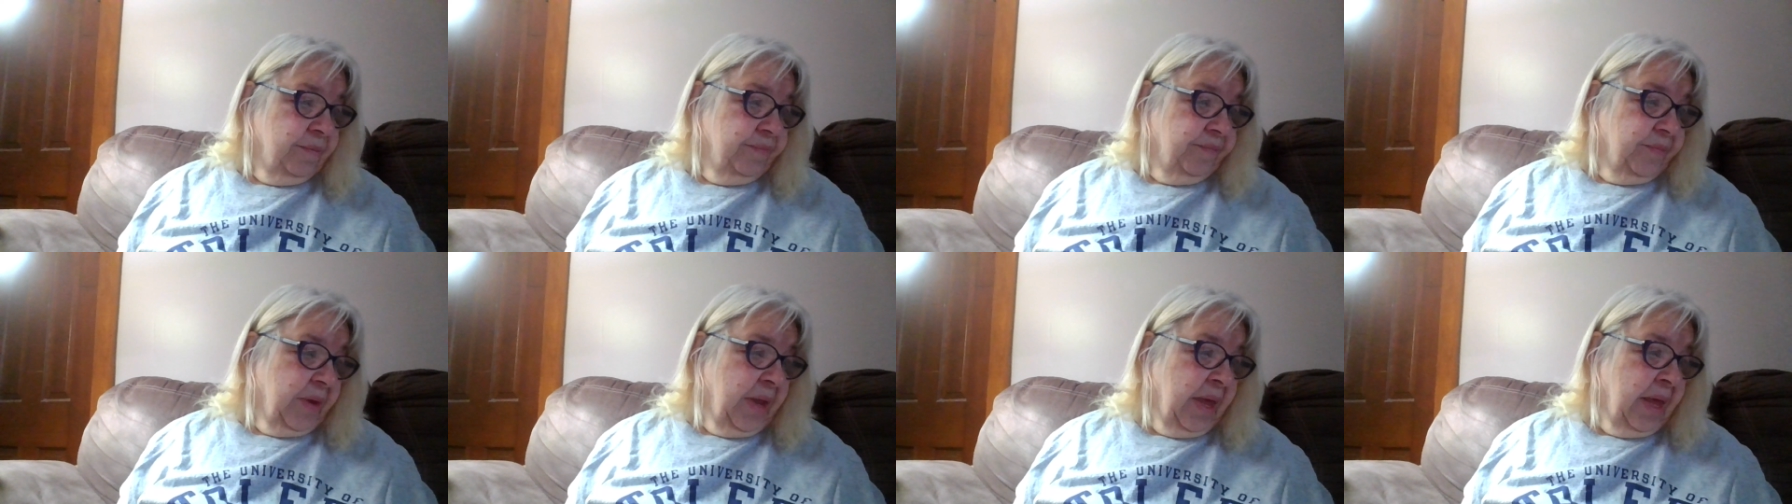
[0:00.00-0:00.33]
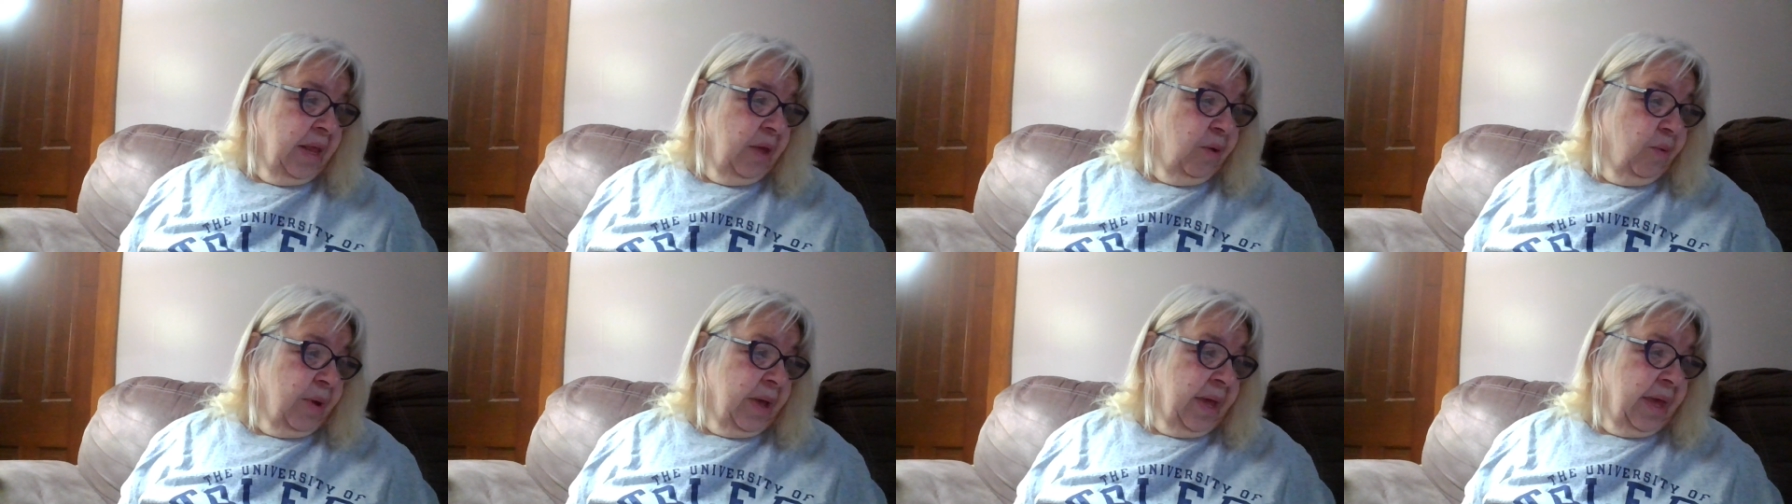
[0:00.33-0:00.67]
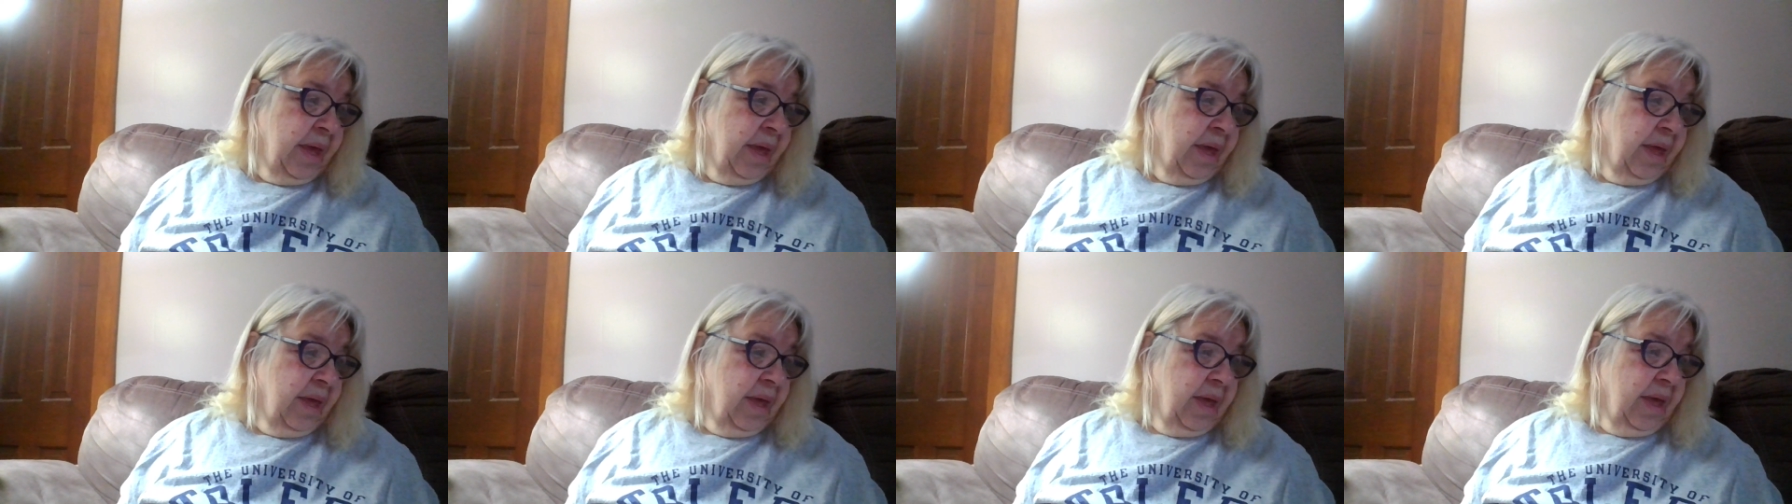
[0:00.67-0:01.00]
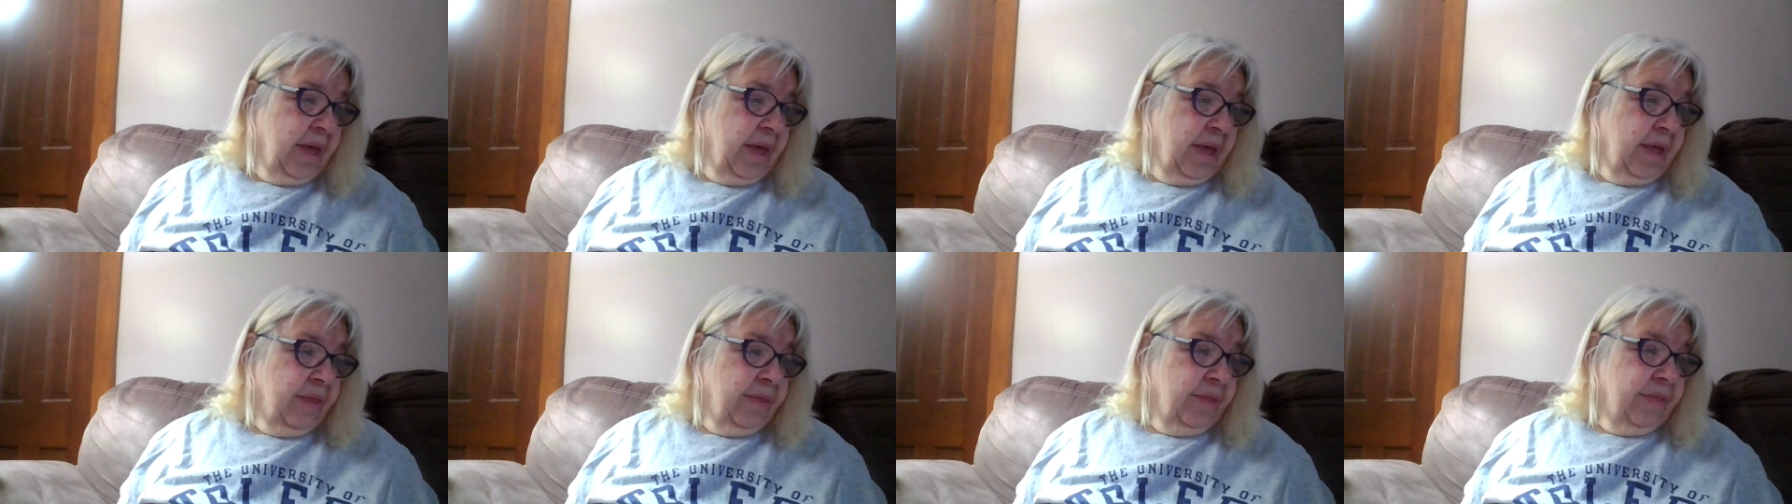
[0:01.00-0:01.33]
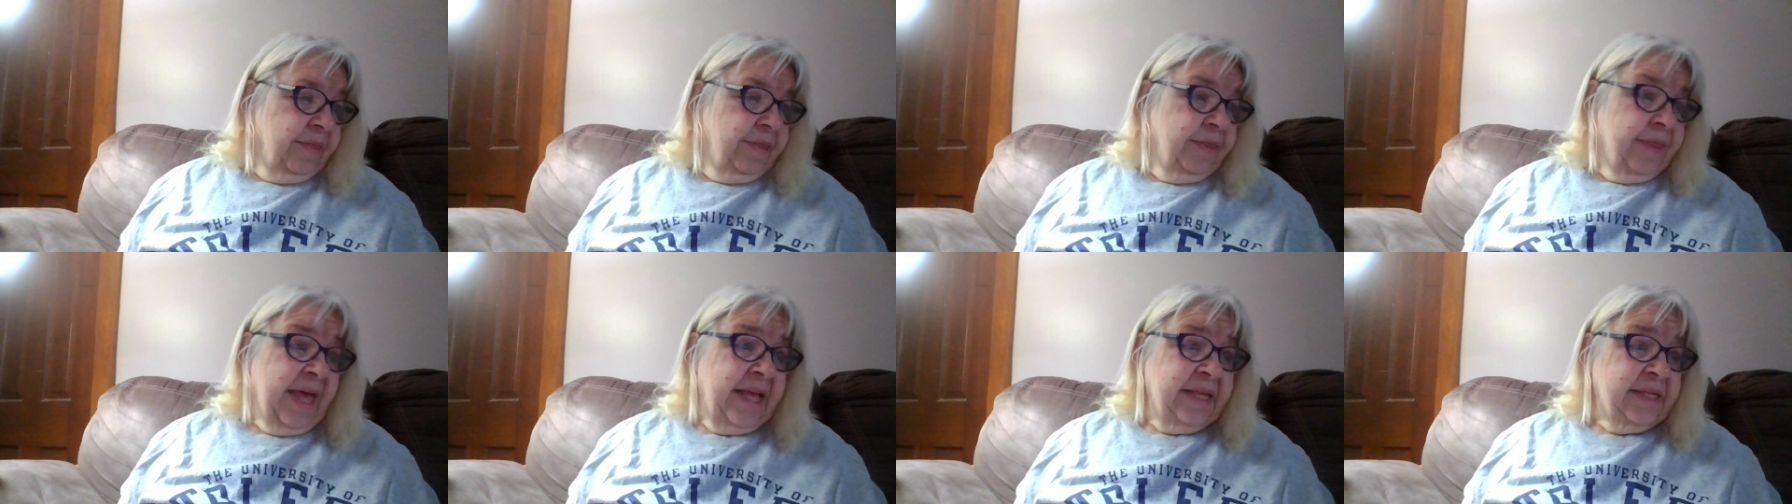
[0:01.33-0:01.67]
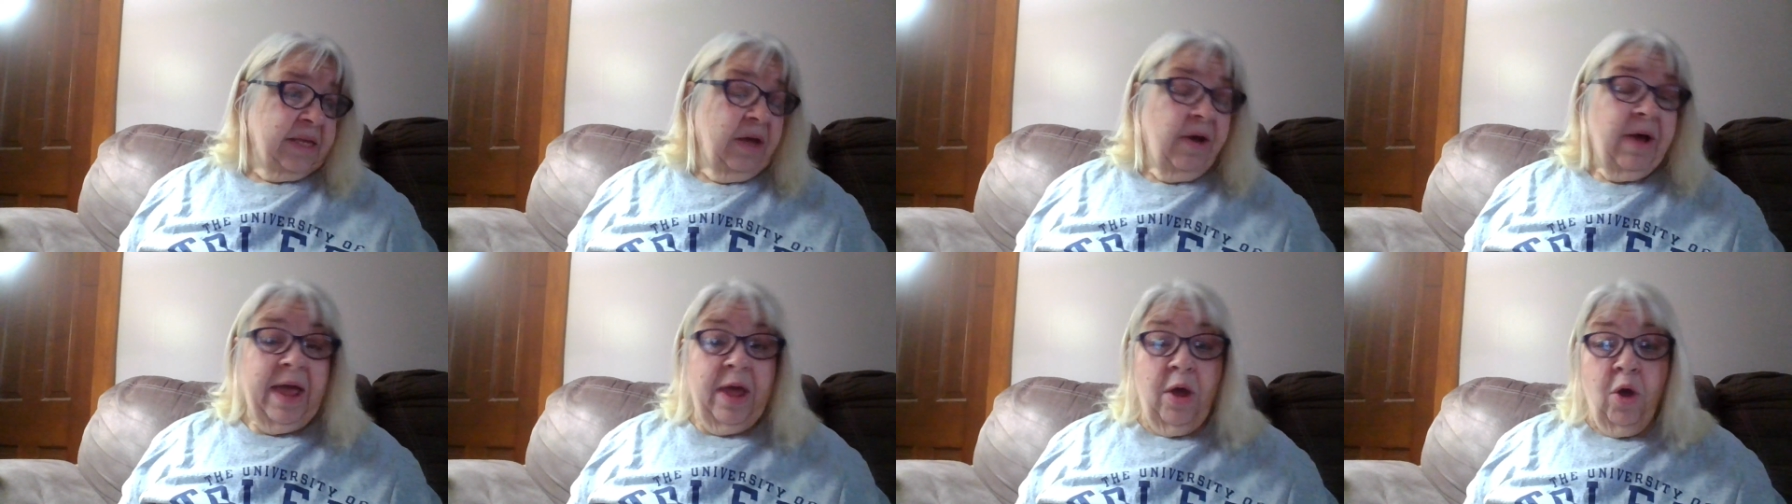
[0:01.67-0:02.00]
so, anyway
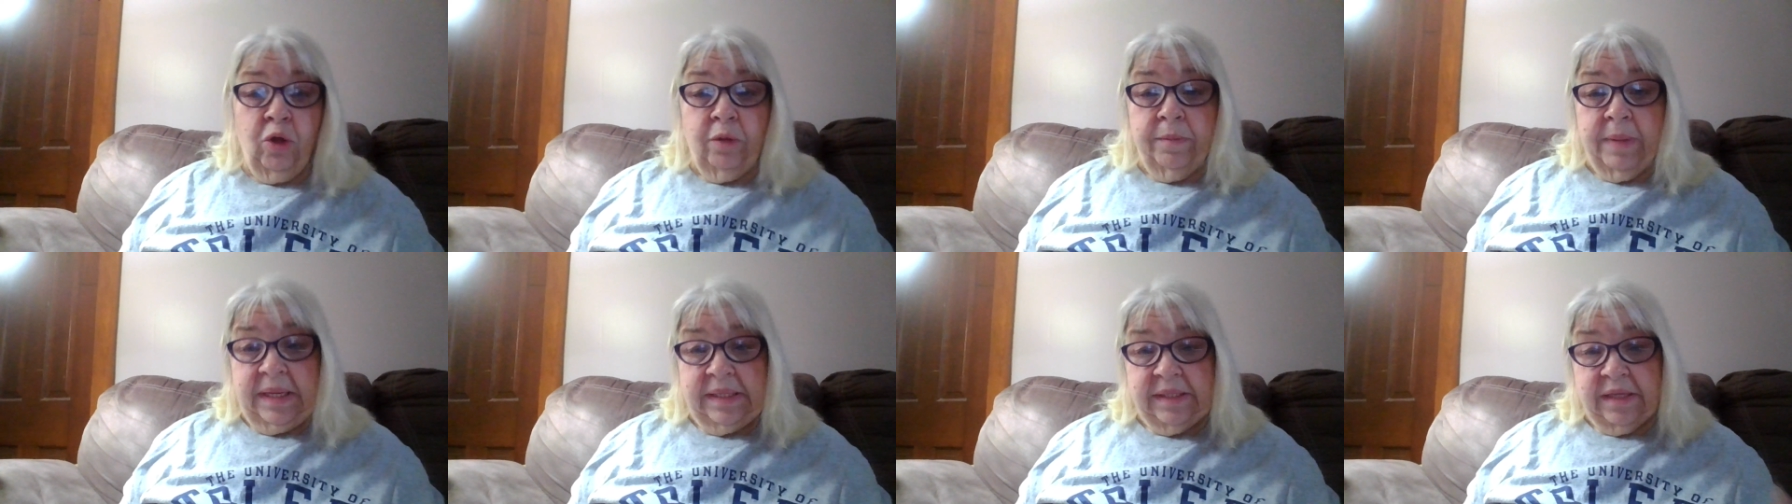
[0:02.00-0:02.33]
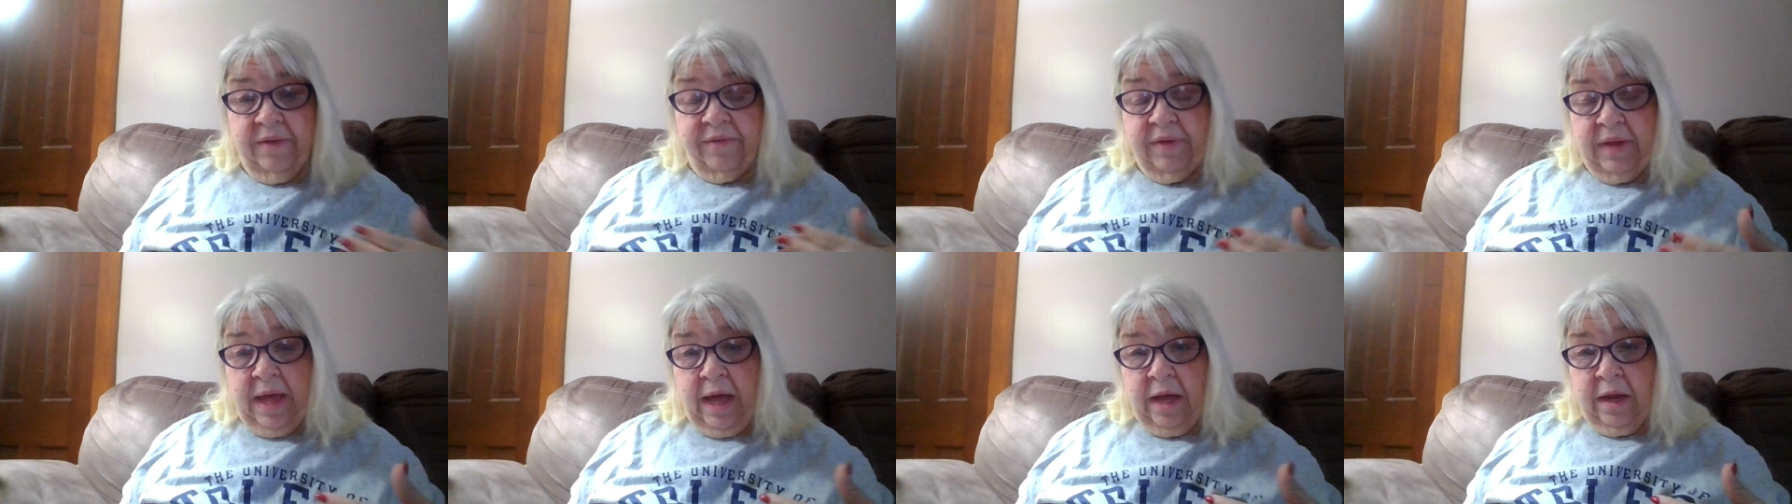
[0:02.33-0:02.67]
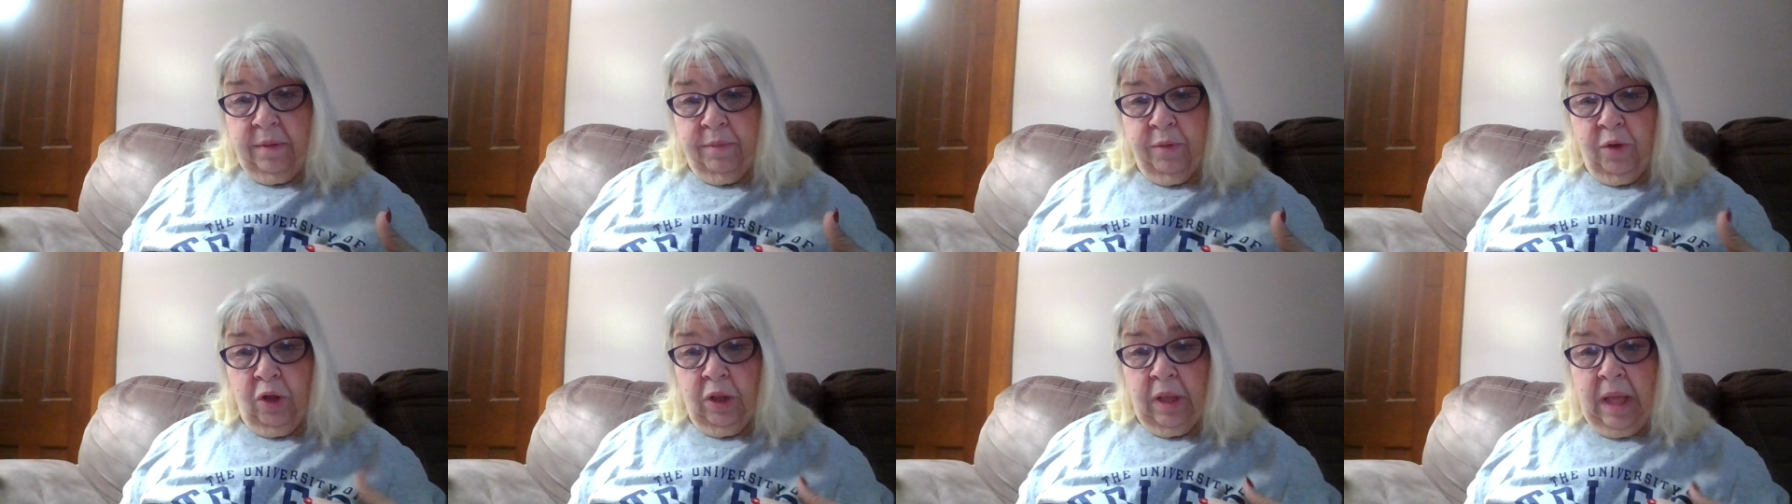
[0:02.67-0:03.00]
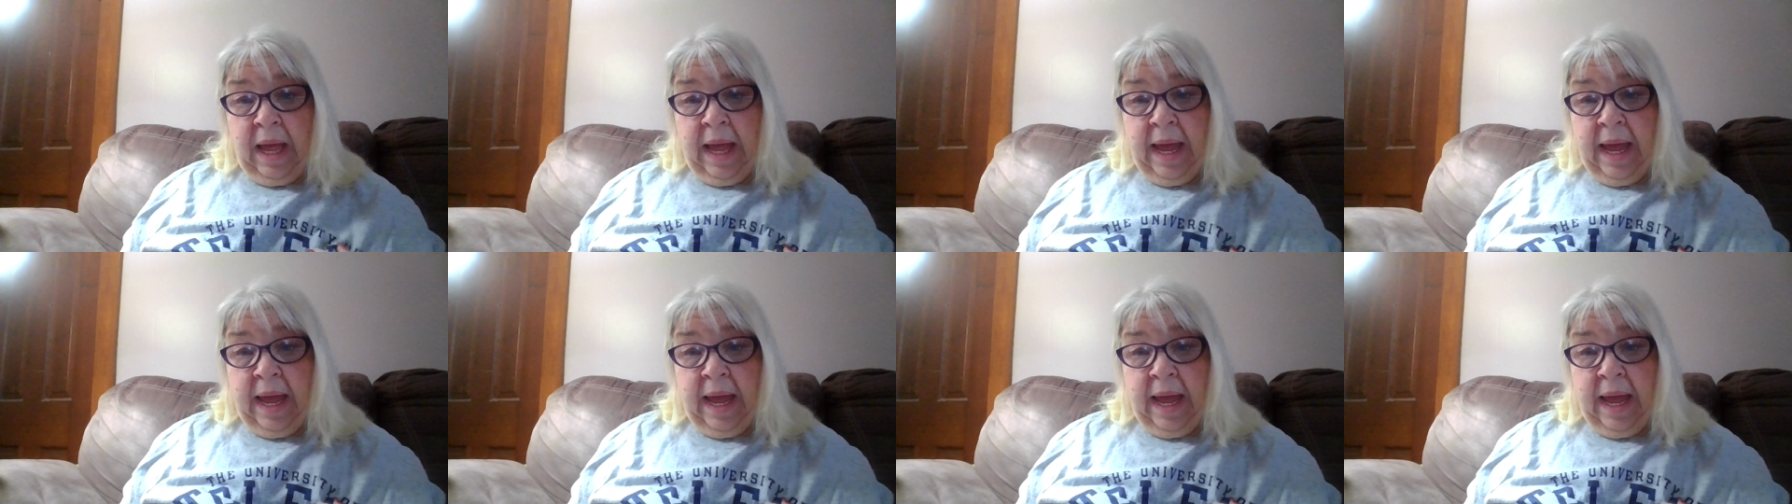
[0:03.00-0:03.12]
that's how I hold myself accountable.